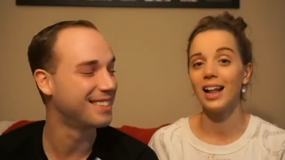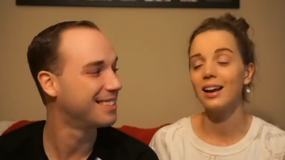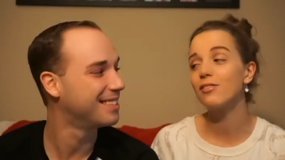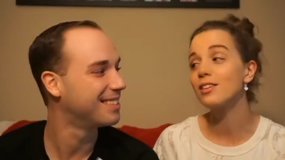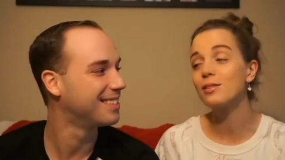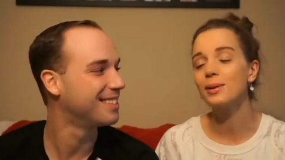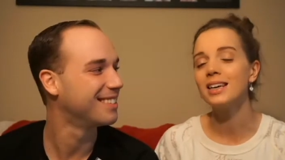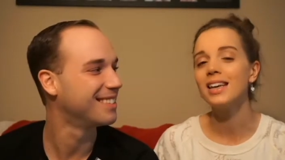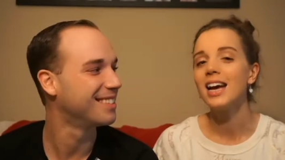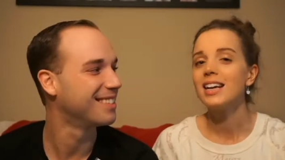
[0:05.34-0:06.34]
Speaker 1: Life is
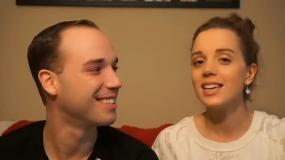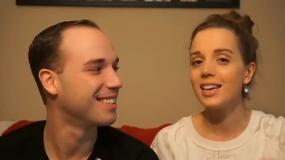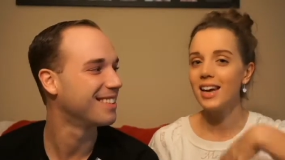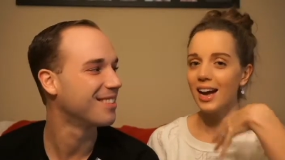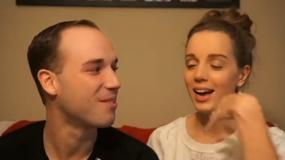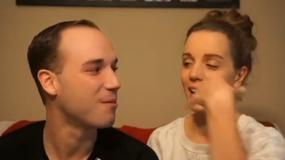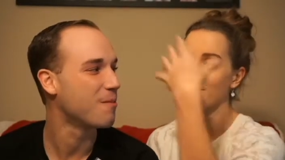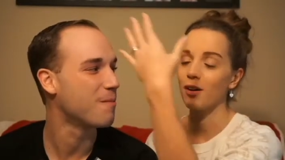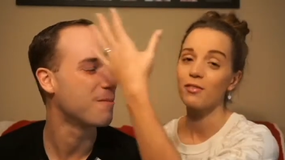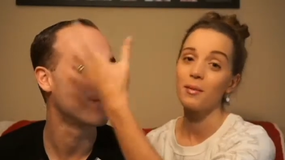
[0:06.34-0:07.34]
Sweet. Today I
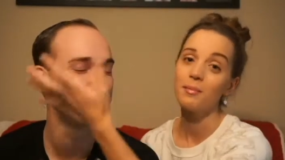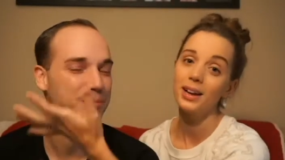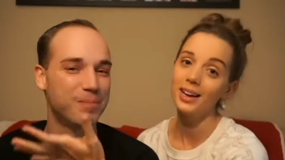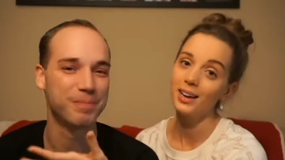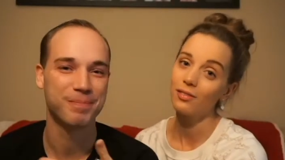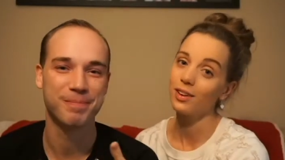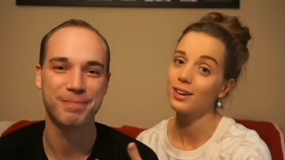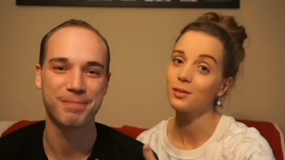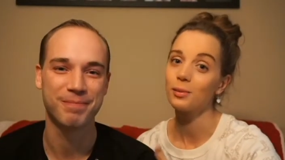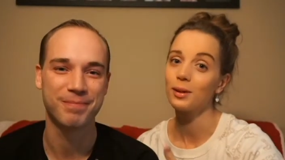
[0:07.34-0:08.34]
have a familiar
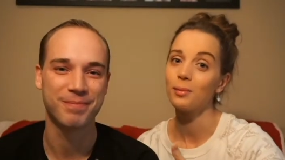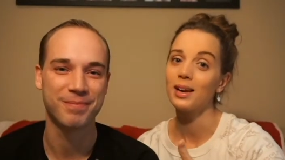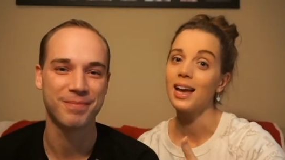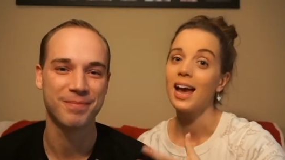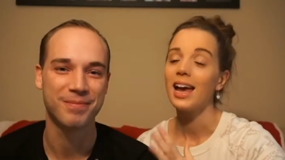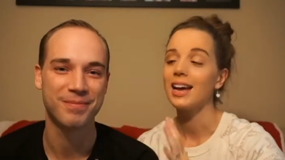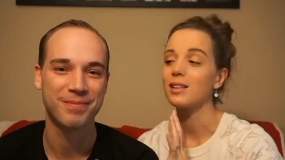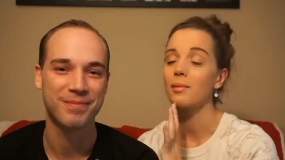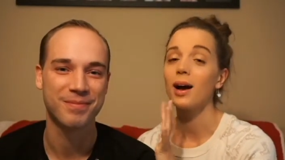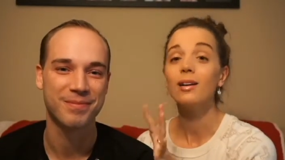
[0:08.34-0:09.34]
face with me.
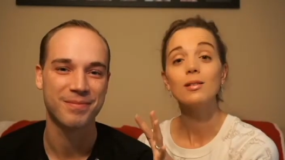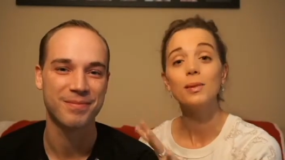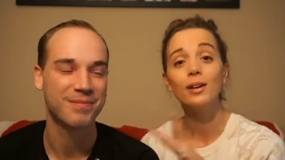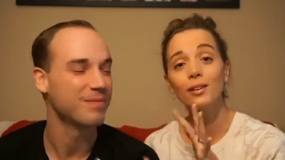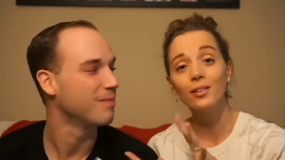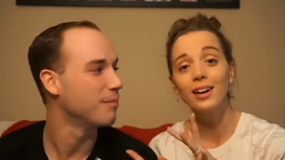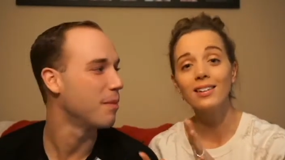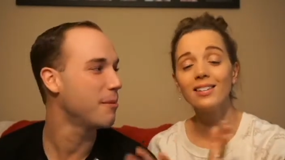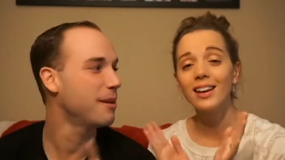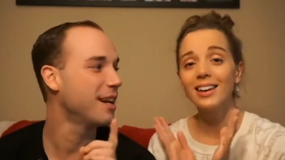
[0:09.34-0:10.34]
It's my husband, Chris.
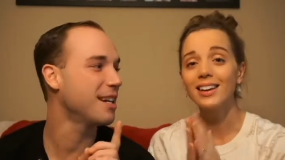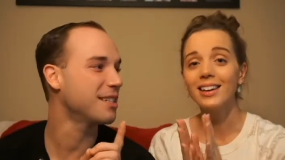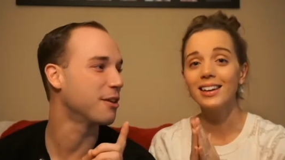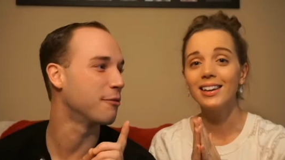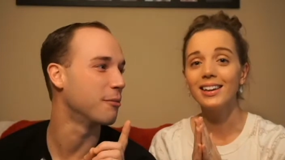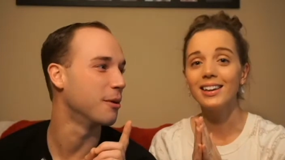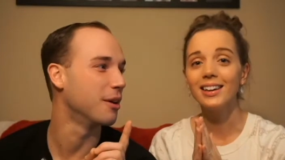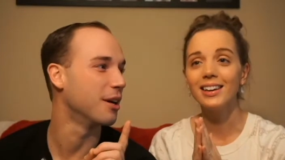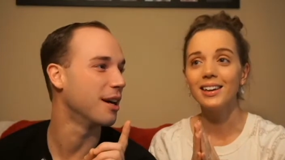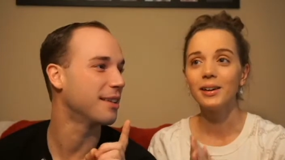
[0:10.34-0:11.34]
Speaker 2: Maybe not so
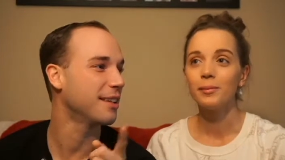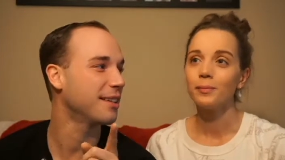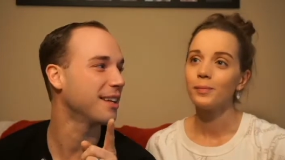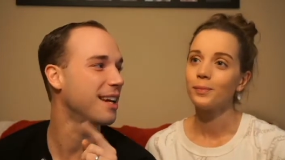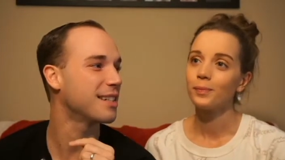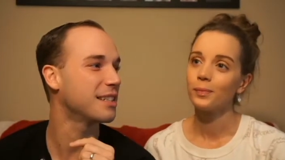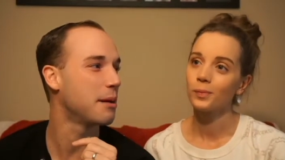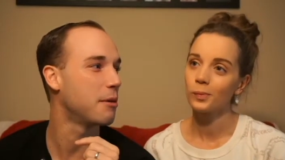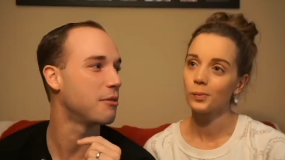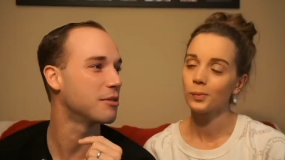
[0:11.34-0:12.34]
familiar. I think the last
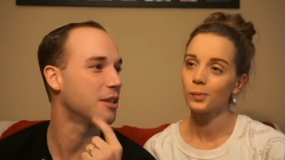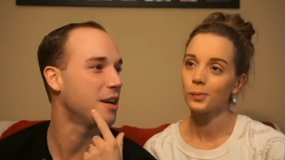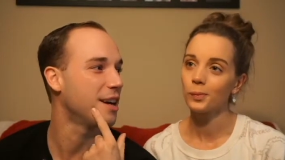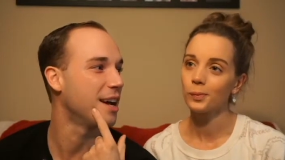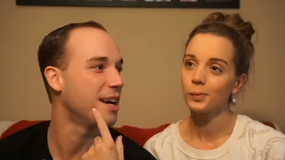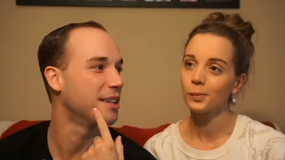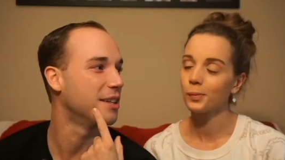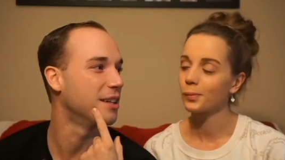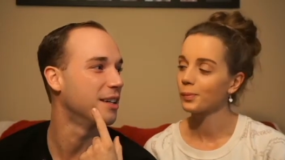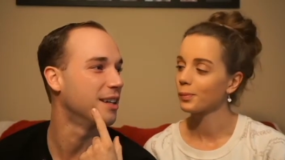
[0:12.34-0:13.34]
time I was on I
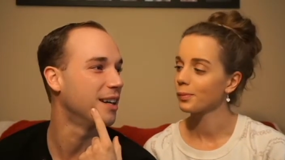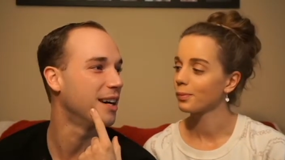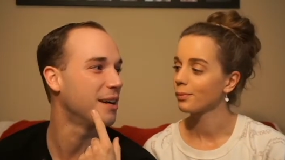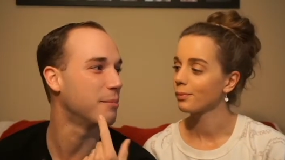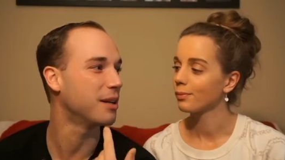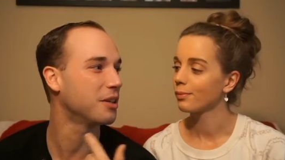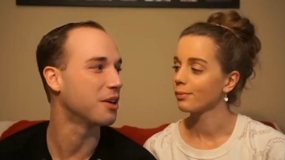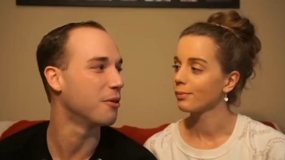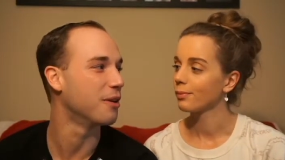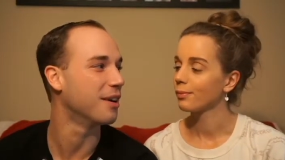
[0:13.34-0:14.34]
had a
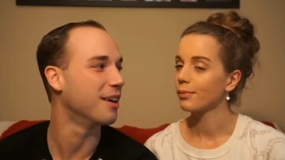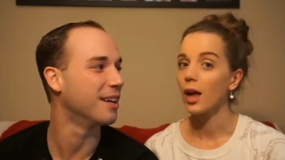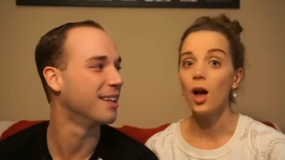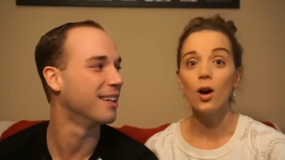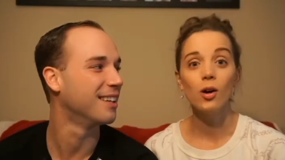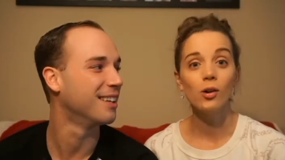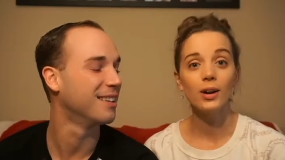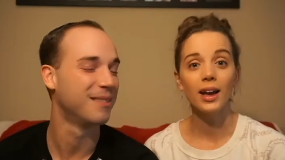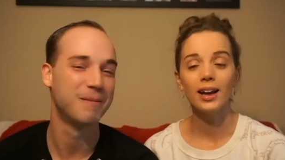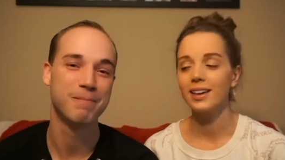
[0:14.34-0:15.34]
beard going on.
Speaker 1: Oh
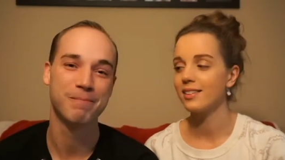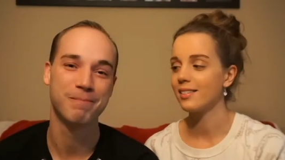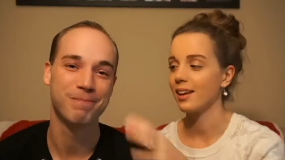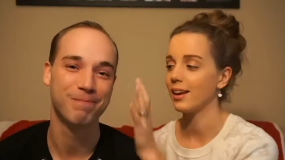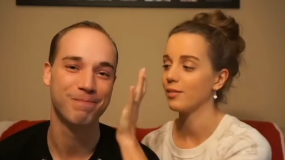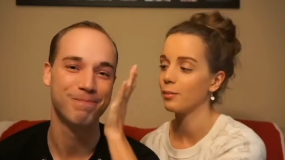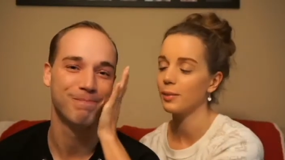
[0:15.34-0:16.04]
yeah, he shaved the